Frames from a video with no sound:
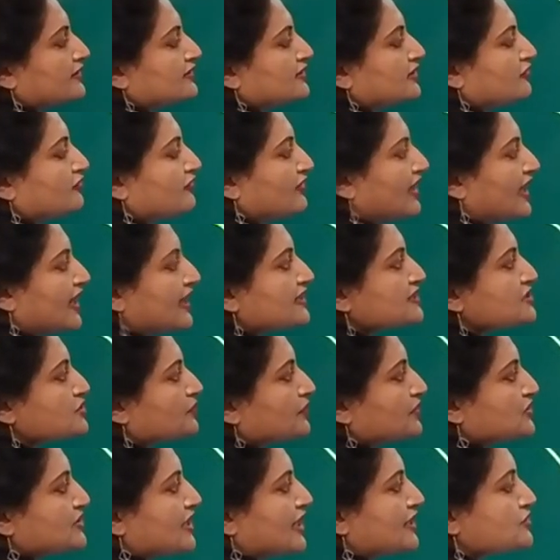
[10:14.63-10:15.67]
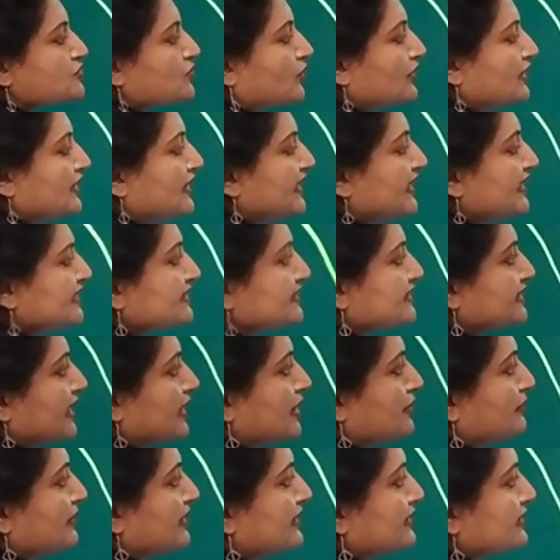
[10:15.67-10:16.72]
the flowers which has only
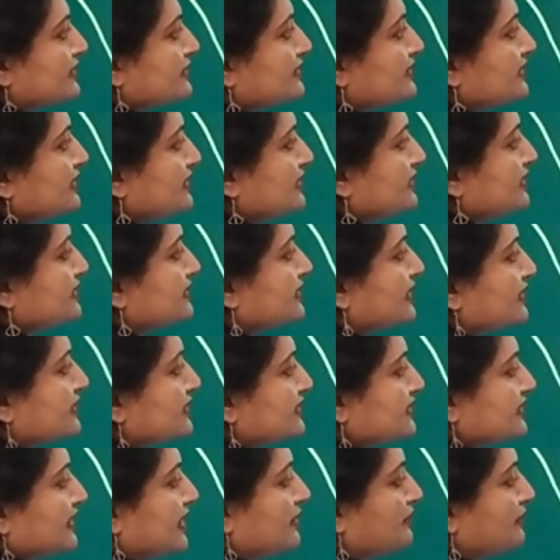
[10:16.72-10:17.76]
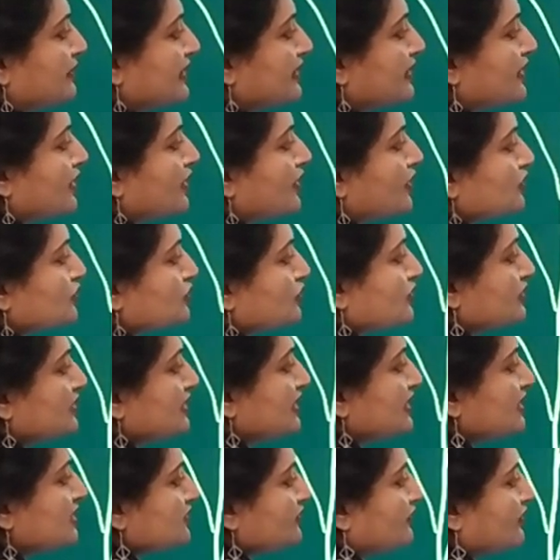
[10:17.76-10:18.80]
stamen. See, these are the stamen. So
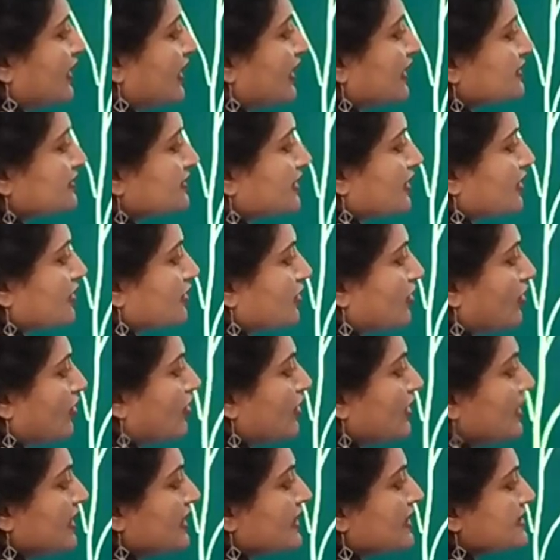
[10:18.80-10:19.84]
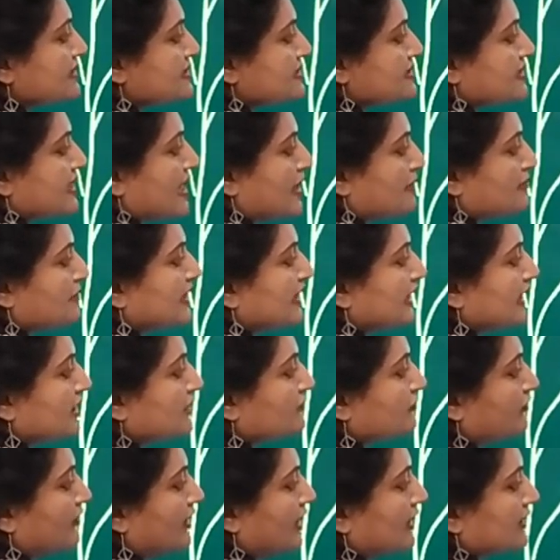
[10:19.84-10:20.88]
these flowers are called
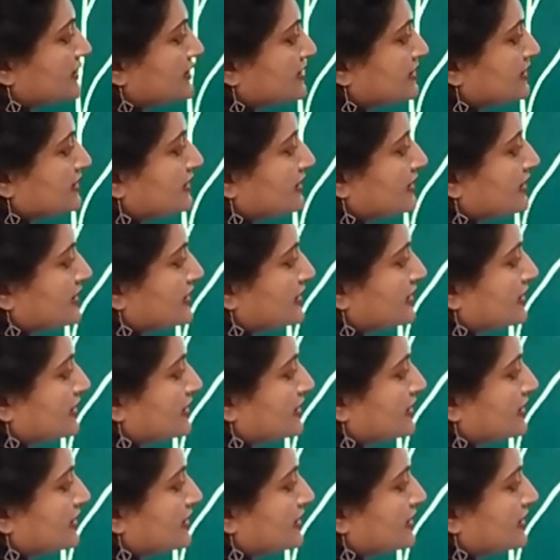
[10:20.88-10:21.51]
staminate flowers.